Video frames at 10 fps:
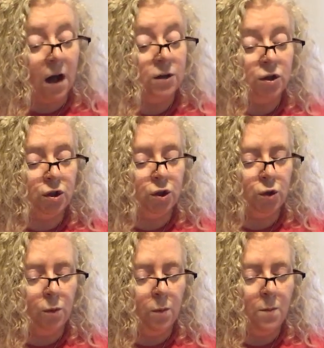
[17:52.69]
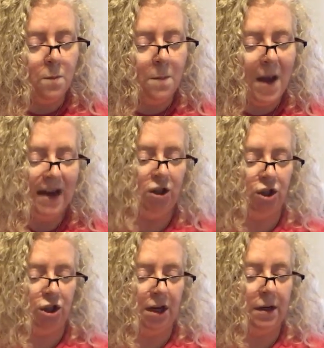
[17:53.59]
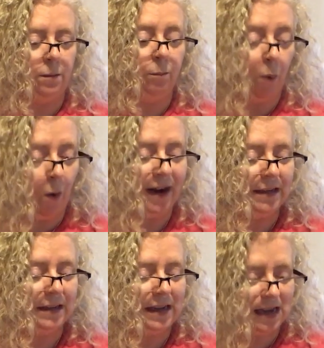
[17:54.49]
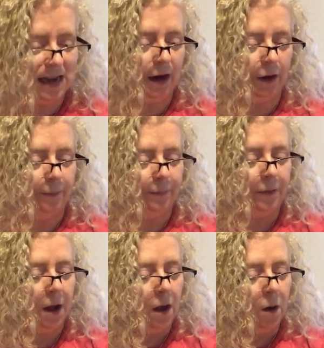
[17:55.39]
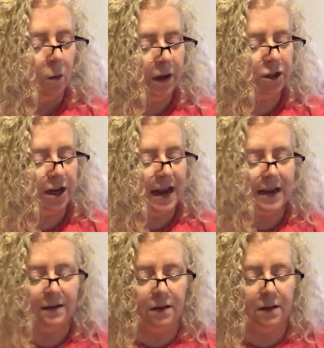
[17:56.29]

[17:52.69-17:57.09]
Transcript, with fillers: to its consummation point here,